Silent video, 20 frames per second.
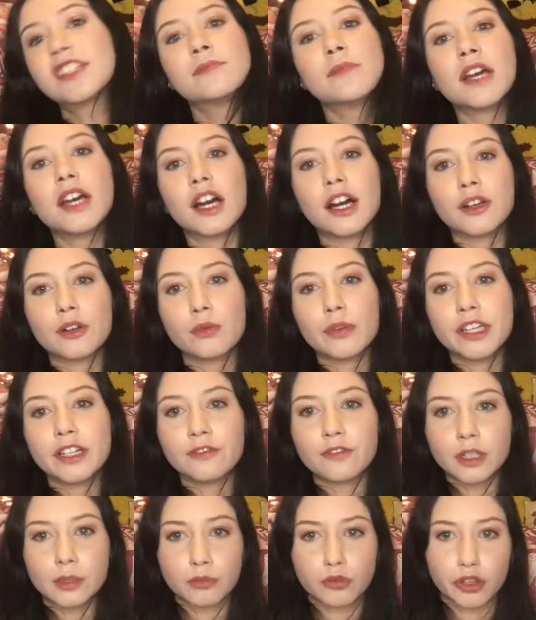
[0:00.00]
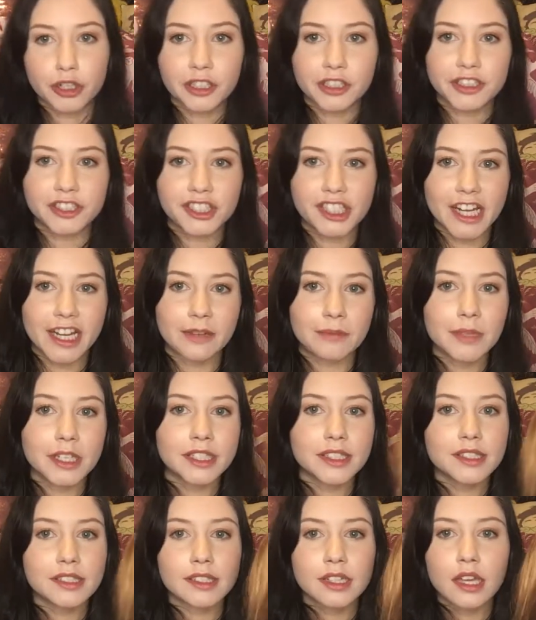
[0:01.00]
is my Anna wig from Royal
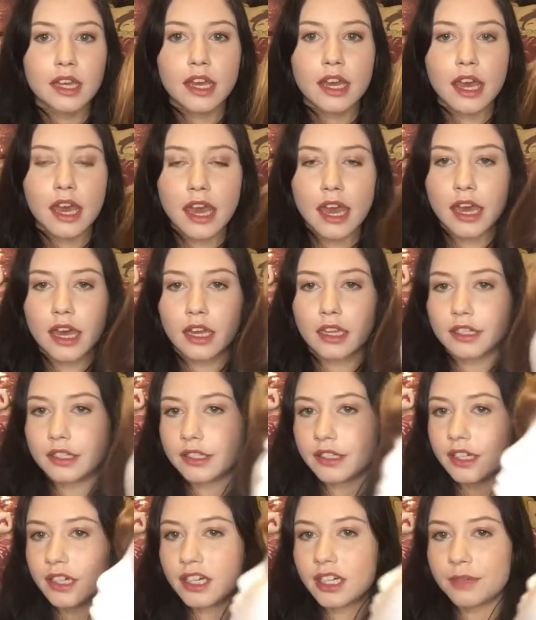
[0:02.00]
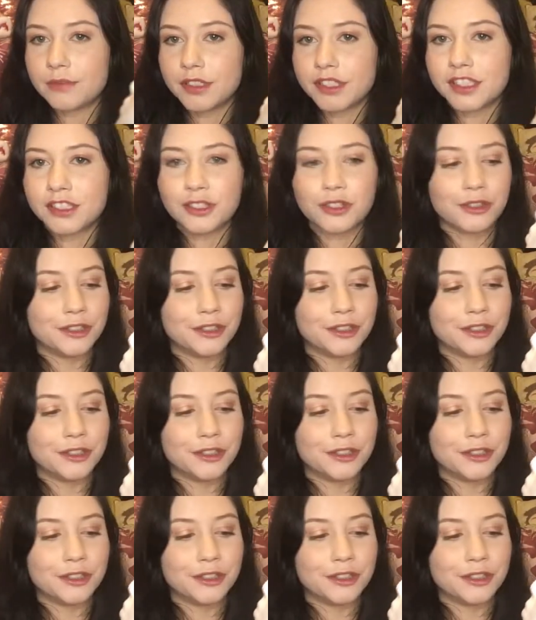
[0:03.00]
Enchantments, and um, this is the